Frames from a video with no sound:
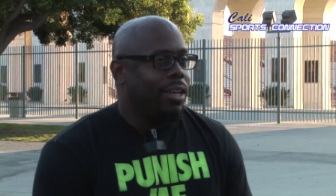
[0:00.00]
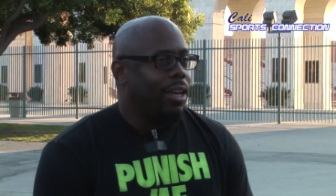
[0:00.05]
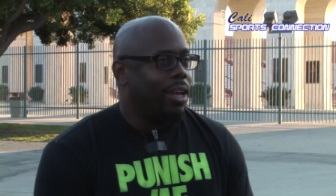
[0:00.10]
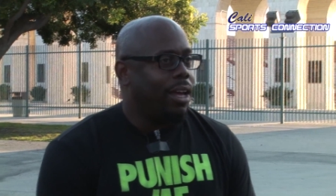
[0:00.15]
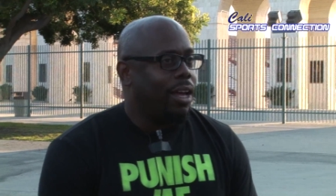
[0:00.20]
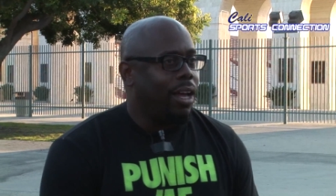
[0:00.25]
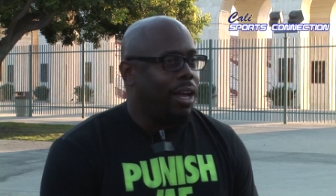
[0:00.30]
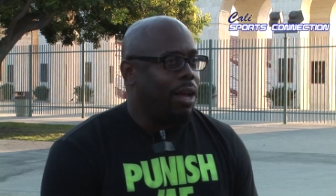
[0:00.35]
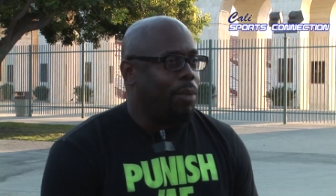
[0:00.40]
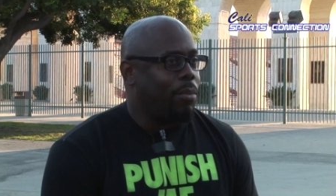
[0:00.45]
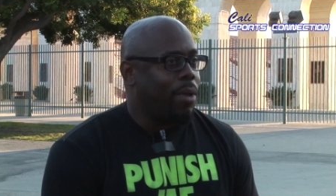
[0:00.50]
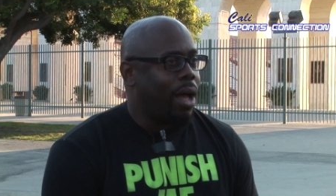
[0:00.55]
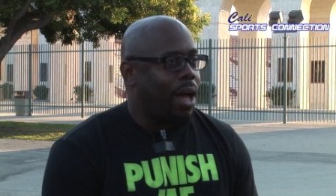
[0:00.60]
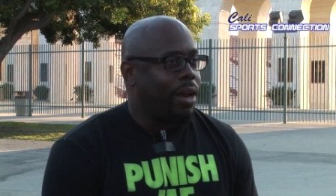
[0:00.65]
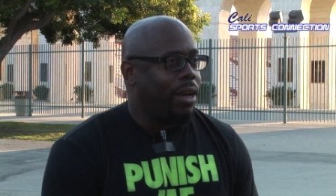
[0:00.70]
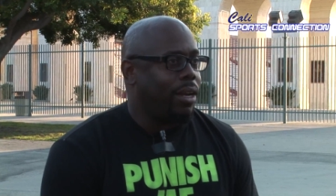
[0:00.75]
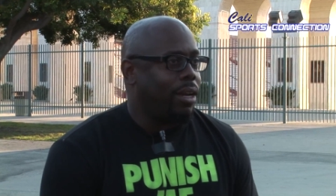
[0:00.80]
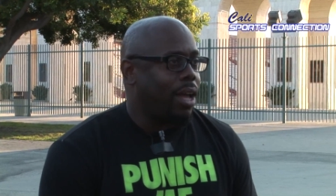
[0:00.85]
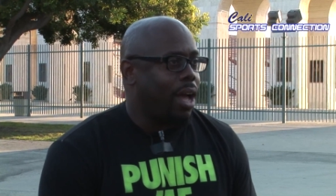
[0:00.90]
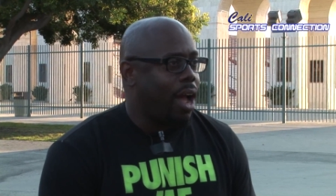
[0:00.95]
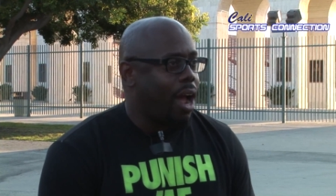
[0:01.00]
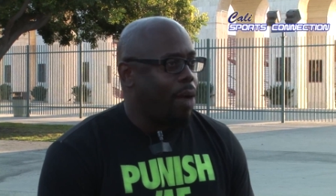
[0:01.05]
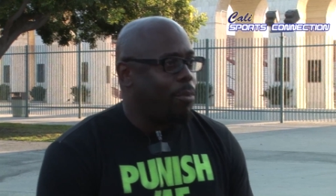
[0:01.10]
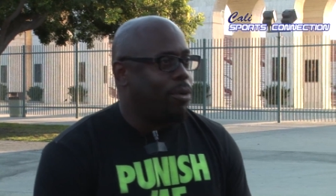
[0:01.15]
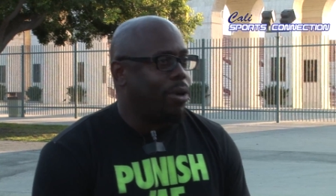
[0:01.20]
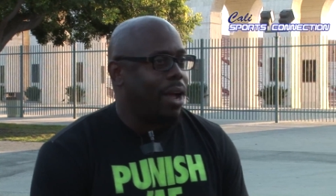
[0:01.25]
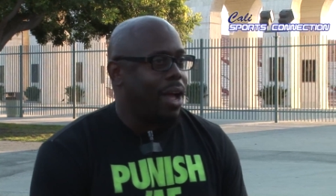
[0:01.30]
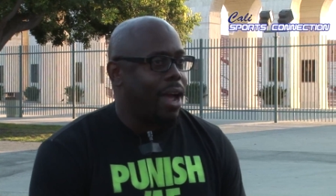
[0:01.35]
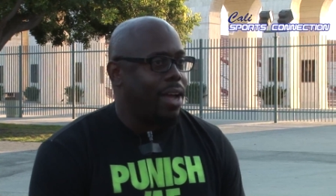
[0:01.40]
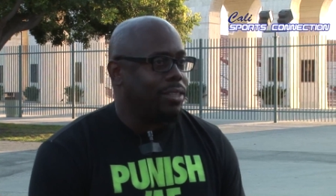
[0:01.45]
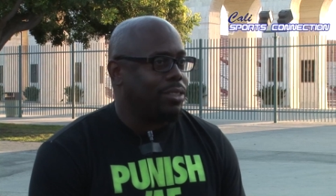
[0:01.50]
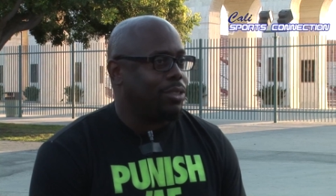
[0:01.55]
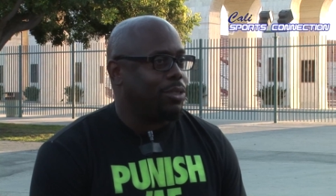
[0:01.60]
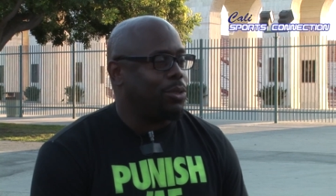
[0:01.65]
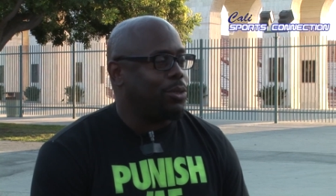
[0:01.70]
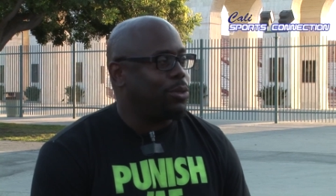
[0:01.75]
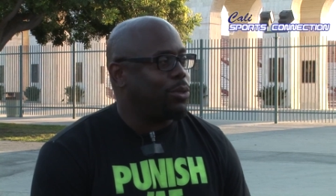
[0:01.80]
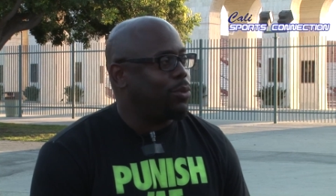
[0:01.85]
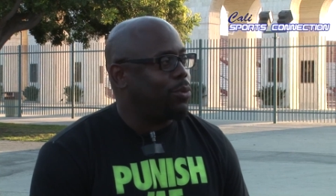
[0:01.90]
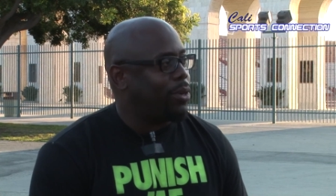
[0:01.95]
Out of La Habra High
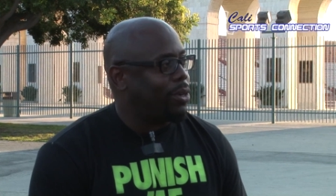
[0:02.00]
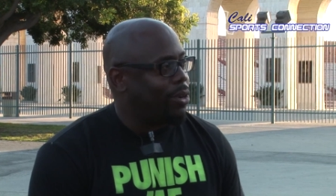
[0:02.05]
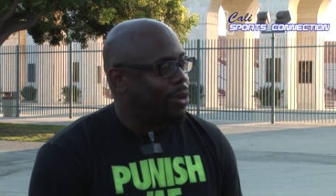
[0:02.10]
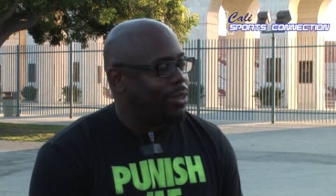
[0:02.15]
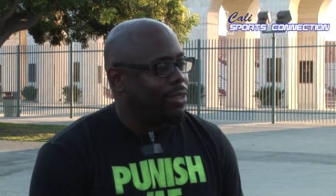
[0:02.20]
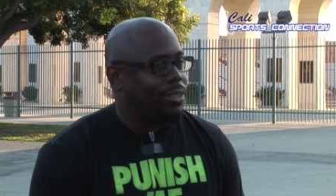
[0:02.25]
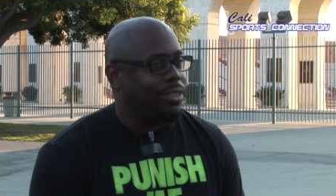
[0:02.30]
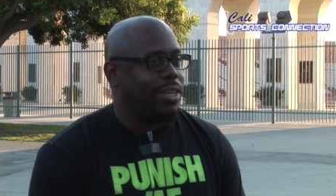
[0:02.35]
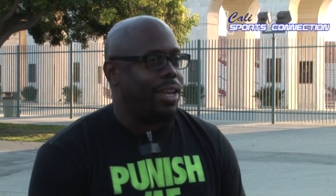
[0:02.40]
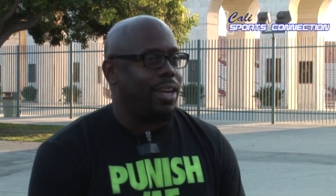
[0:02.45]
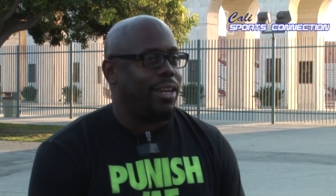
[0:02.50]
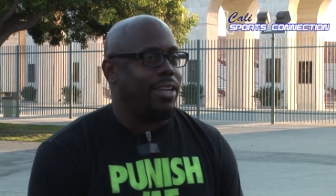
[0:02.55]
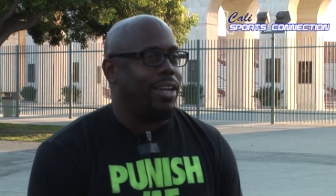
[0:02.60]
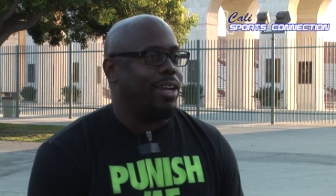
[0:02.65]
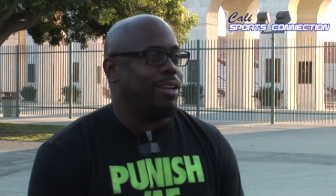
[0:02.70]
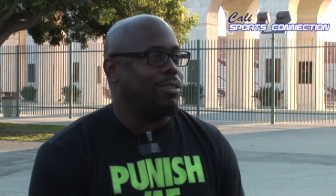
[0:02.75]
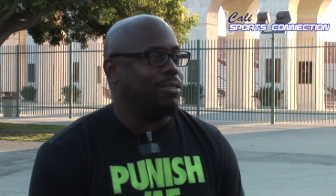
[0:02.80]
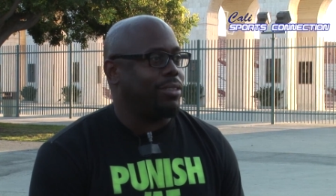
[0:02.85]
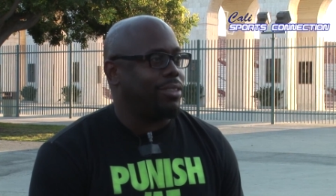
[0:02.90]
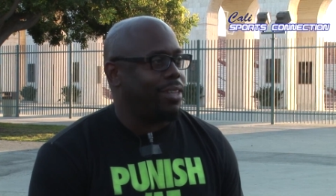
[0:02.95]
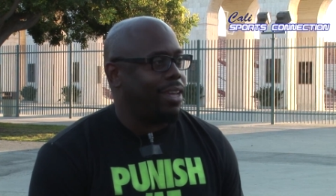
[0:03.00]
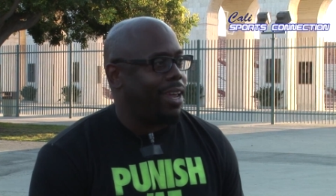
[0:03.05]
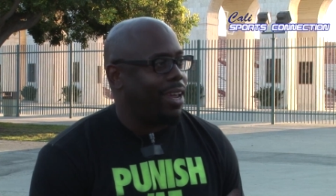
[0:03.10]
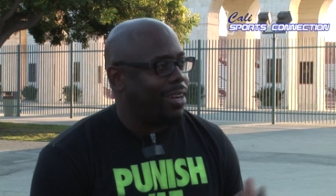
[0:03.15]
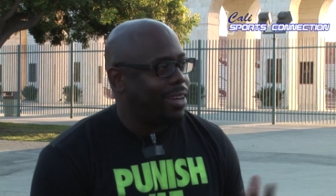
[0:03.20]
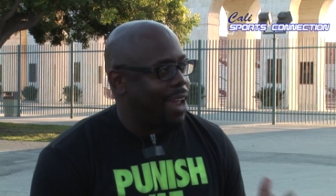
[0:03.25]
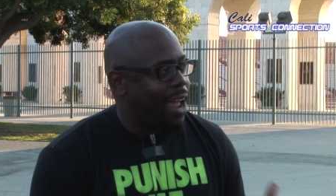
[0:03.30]
School, went on to San Diego State.